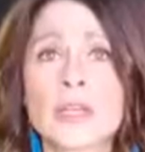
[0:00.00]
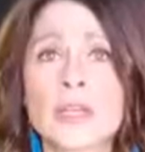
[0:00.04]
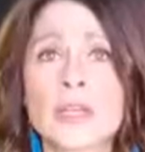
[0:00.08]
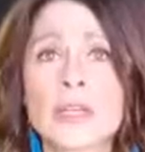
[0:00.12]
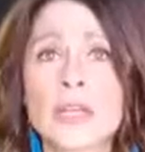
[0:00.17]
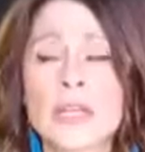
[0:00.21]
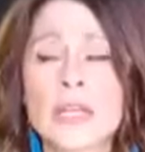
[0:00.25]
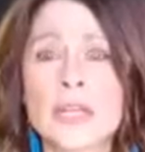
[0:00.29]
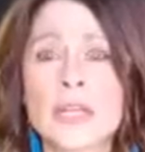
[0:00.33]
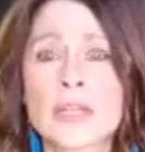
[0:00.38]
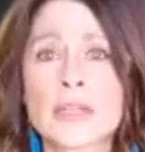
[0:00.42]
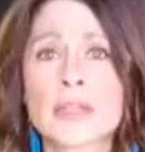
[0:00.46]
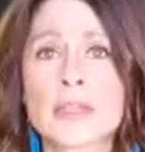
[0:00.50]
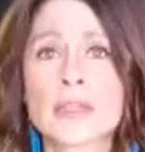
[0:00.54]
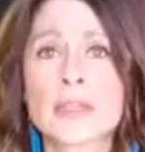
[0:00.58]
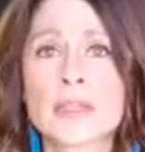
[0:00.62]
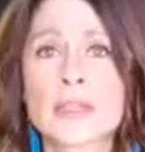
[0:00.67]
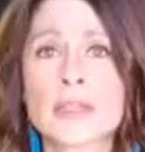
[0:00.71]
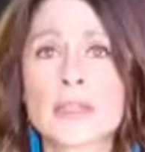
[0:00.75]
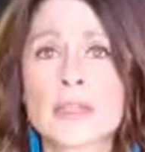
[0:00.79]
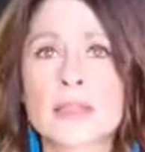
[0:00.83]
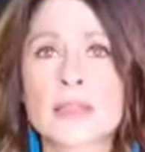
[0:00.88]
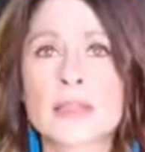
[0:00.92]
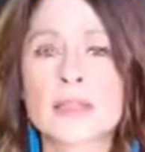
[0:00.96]
like,
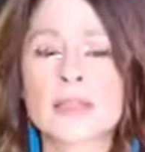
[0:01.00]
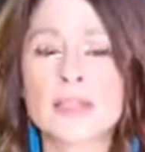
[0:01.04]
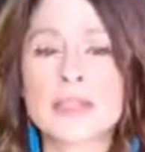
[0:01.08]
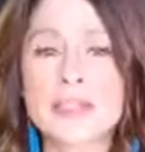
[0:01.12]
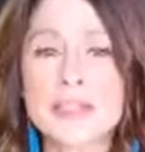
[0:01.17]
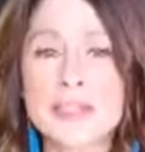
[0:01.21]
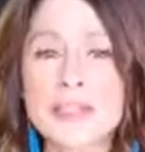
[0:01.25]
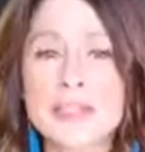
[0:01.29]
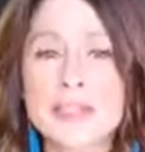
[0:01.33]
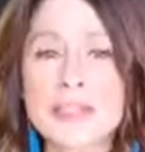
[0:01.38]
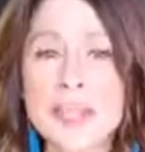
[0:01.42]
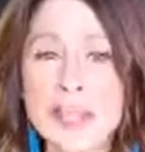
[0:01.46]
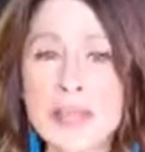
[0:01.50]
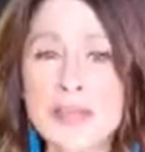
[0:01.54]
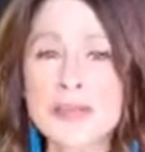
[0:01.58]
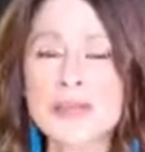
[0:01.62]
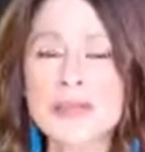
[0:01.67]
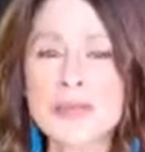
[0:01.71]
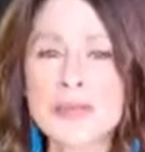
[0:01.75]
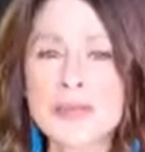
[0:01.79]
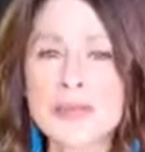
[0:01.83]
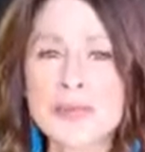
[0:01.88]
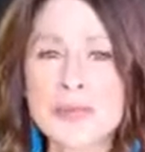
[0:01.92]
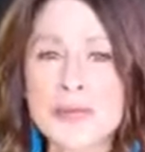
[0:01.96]
these
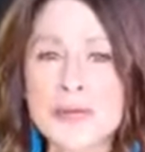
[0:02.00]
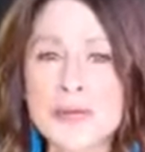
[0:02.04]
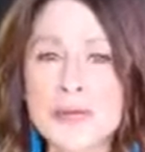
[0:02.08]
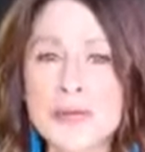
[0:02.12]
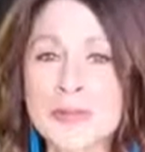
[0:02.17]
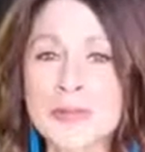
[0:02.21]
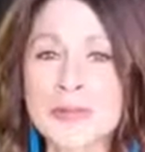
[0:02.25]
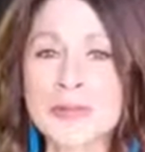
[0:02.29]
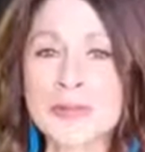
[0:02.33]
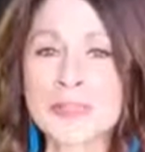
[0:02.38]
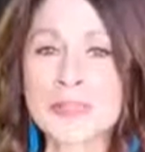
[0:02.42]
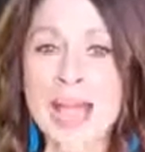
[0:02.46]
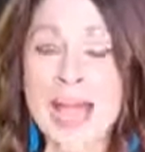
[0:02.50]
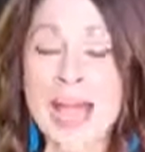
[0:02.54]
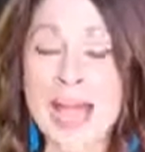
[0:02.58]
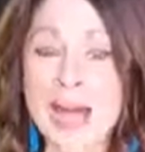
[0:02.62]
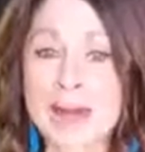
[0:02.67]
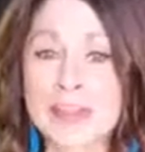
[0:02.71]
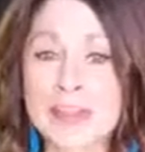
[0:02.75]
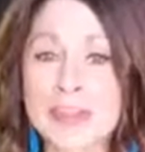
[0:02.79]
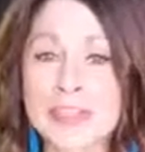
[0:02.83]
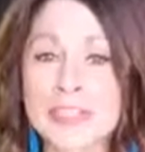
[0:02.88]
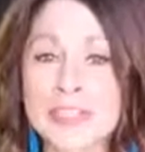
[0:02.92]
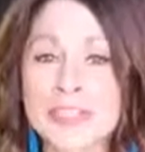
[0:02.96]
energy pulls
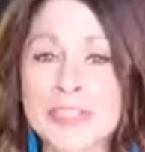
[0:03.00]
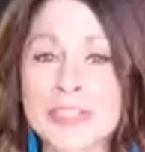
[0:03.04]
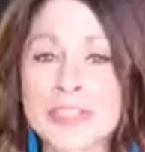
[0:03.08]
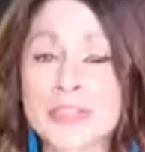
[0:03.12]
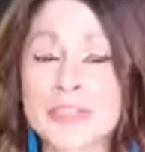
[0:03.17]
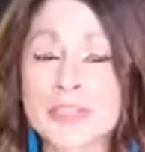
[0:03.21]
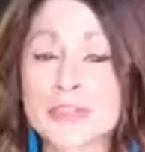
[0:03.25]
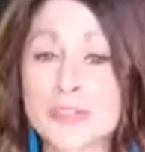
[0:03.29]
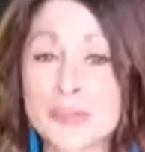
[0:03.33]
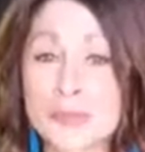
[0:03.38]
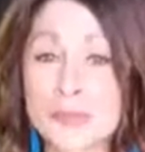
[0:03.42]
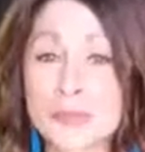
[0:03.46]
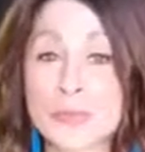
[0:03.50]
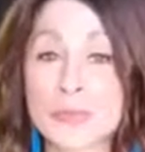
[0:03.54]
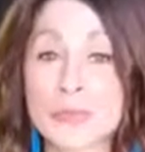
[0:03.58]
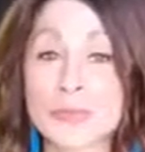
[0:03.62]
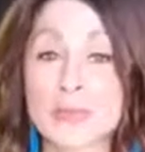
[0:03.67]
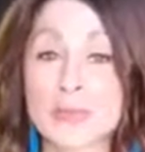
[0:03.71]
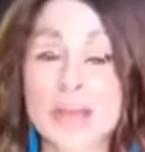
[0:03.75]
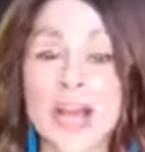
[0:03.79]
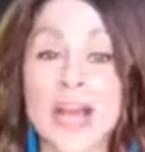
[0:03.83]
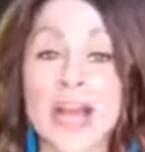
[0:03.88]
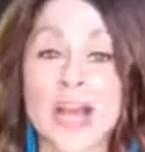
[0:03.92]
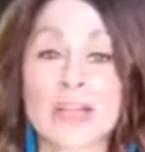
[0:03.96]
happen super
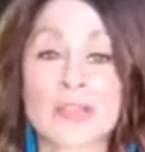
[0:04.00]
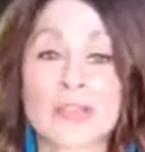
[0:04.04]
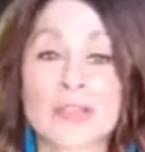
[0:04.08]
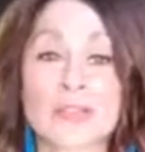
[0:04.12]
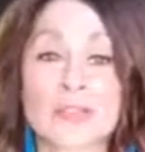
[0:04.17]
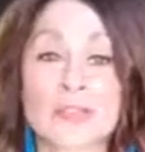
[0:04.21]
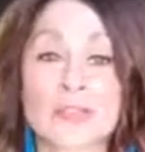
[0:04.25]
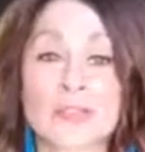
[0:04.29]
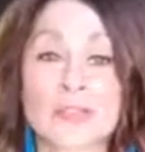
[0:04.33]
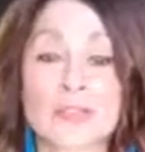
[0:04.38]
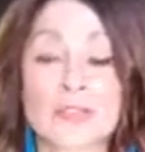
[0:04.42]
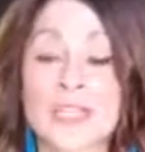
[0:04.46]
fast.